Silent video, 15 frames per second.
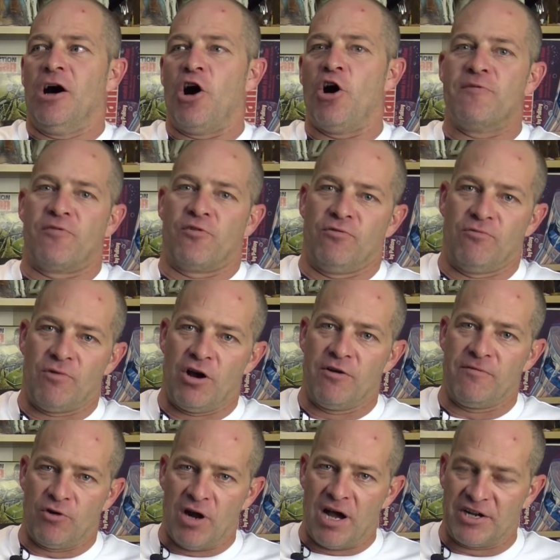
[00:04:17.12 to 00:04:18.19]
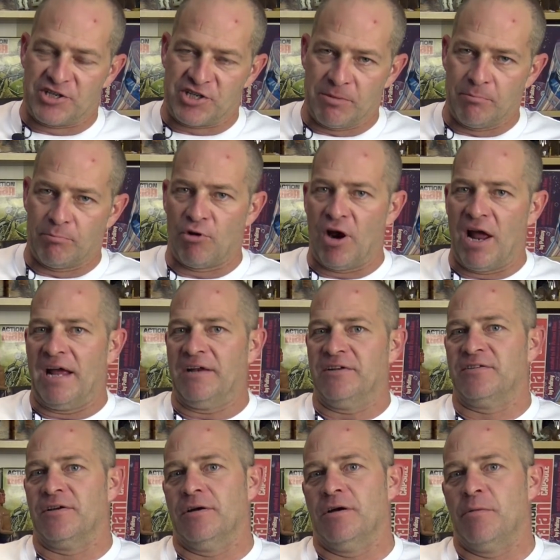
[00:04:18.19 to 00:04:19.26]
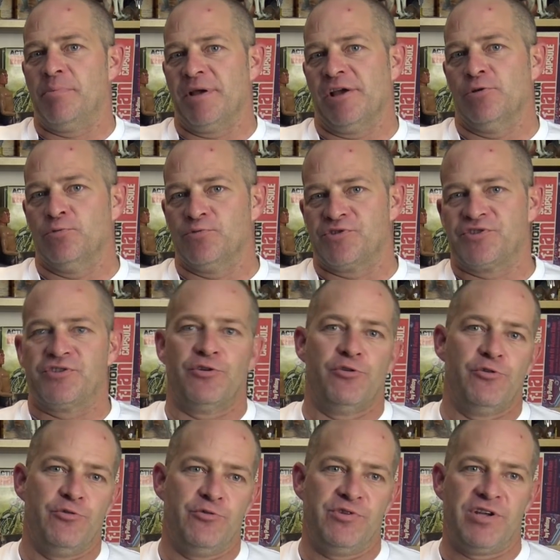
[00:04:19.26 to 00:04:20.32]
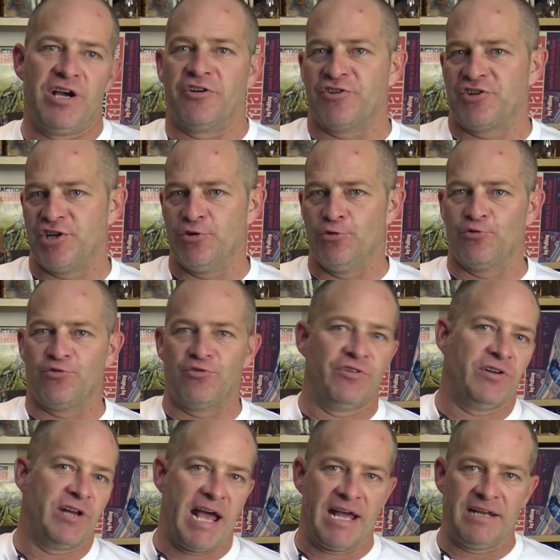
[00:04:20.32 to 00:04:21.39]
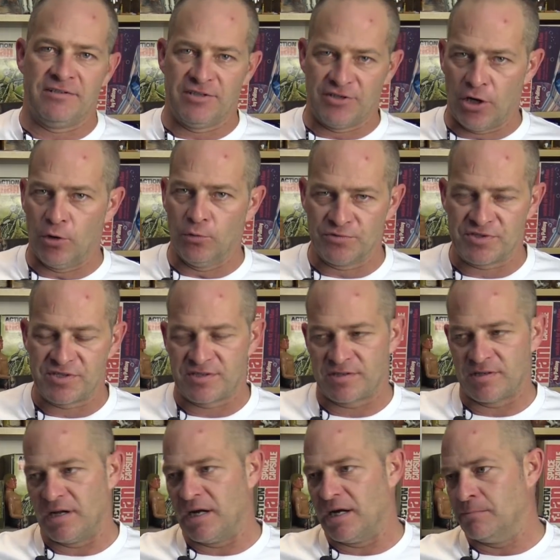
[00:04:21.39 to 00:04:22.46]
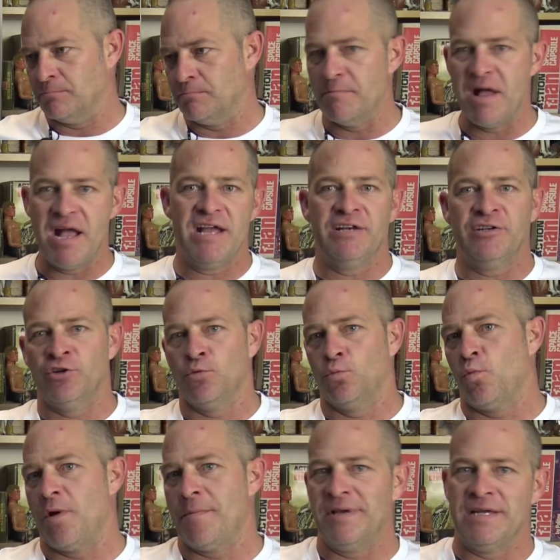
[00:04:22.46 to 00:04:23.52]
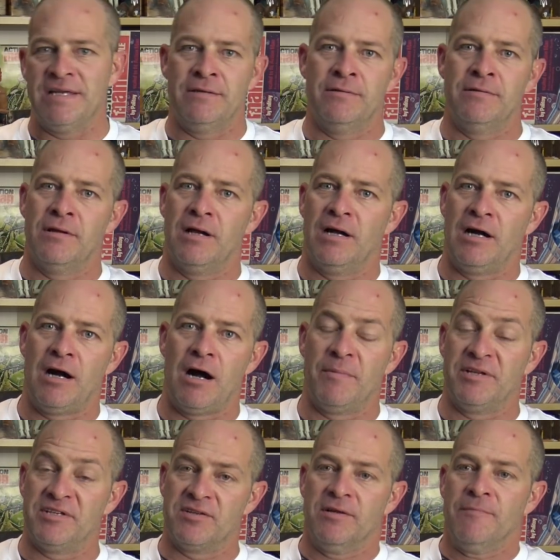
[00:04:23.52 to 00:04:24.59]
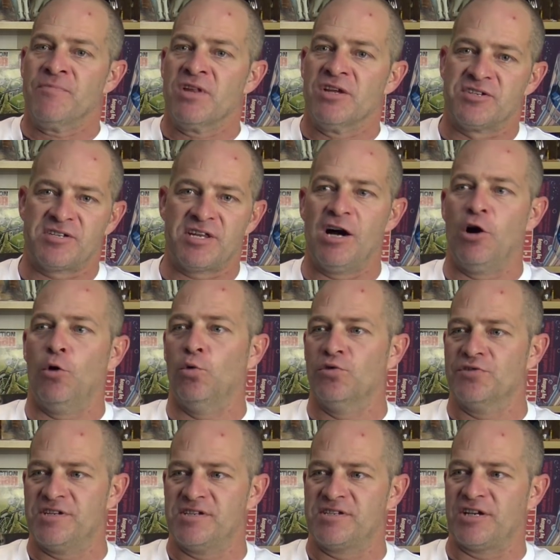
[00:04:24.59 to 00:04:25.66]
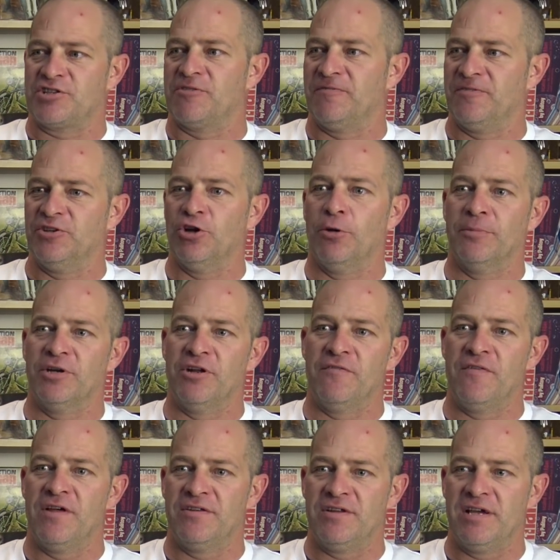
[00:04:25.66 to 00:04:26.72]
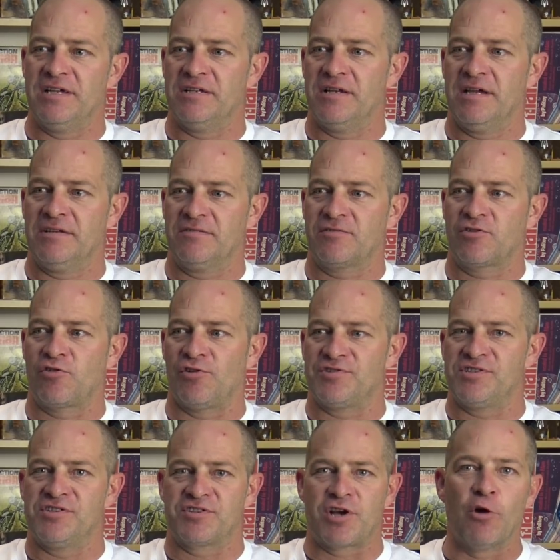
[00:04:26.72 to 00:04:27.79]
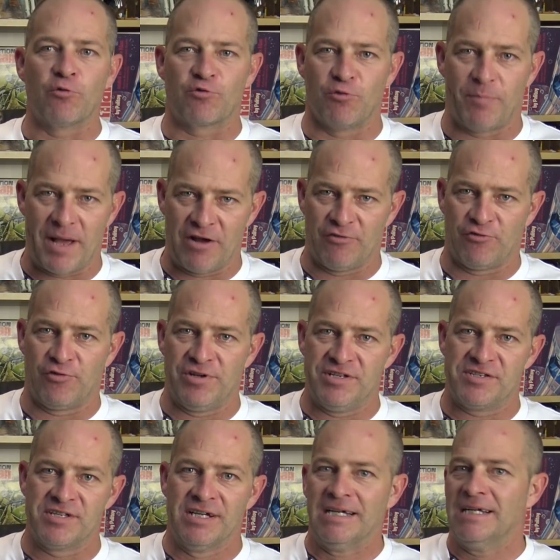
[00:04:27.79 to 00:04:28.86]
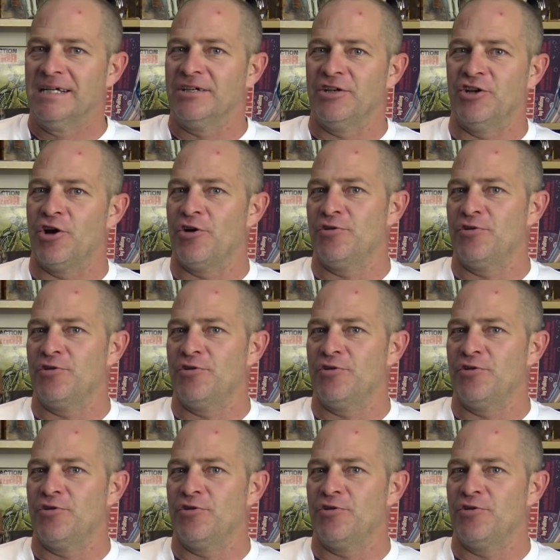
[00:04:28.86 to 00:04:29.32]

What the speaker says: overarching brand that appeals to young children and adults, men, women. I mean, Star Wars is such a phenomenon that it crosses cultural boundaries. You